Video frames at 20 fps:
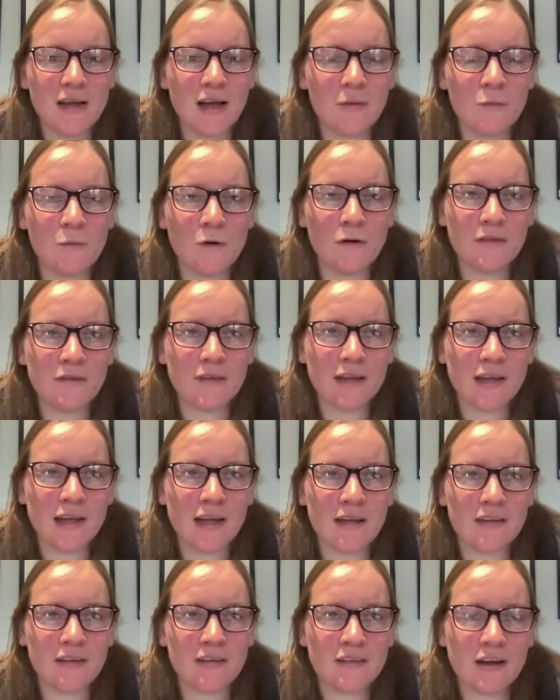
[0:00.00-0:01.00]
And once I
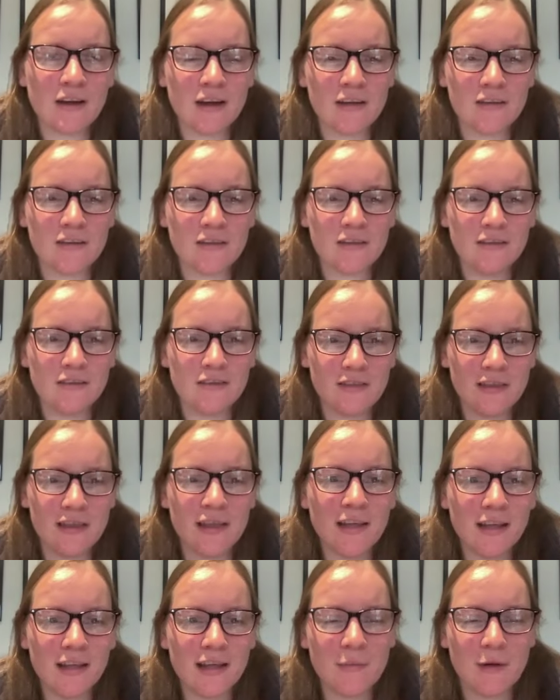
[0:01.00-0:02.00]
kind of started
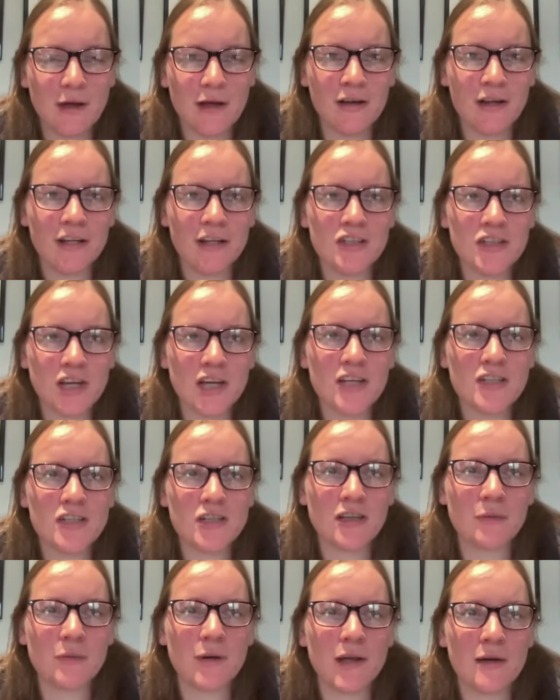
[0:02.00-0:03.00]
thinking about it and
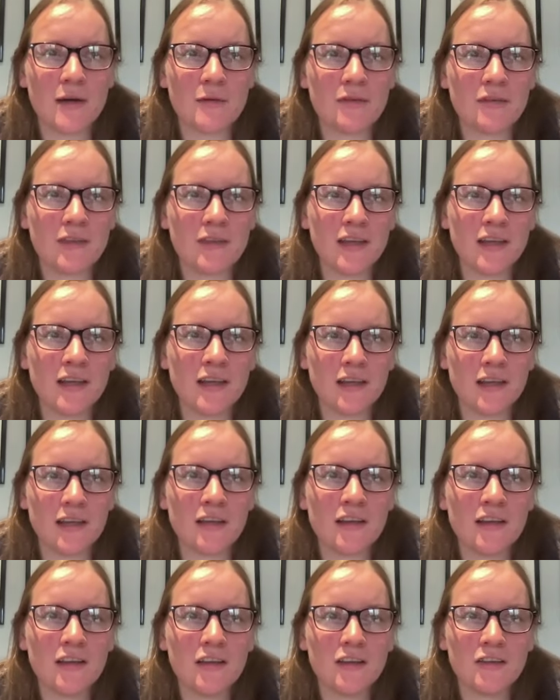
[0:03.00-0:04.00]
changing the way I was
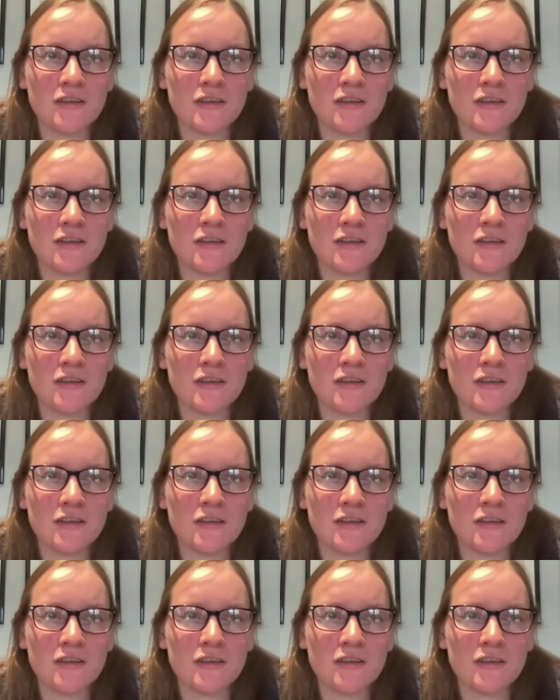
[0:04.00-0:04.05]
thinking